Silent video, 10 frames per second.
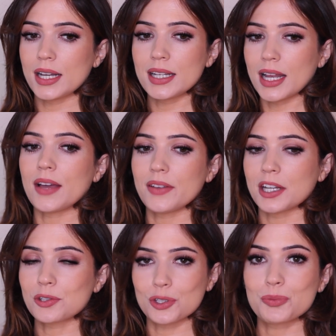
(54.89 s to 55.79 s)
I didn't have an
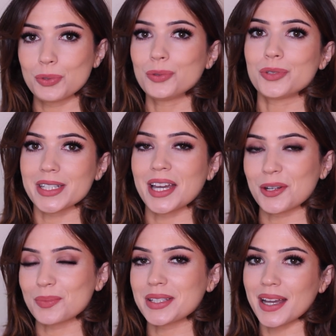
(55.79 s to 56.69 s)
extra spoon to get
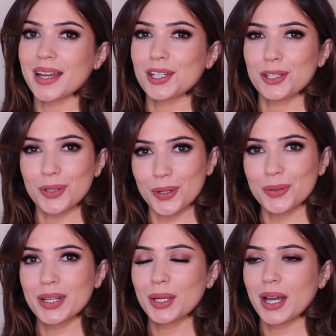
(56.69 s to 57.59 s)
upset, you
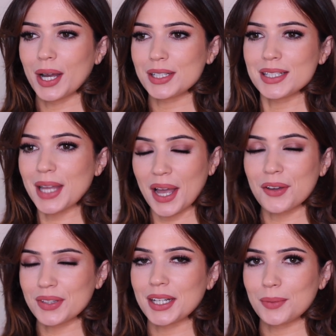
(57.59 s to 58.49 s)
know? I didn't
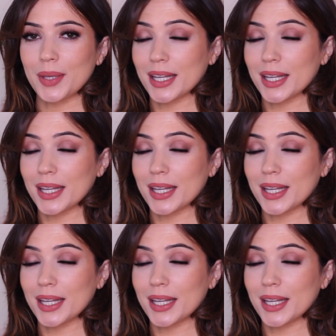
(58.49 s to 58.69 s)
have that in me.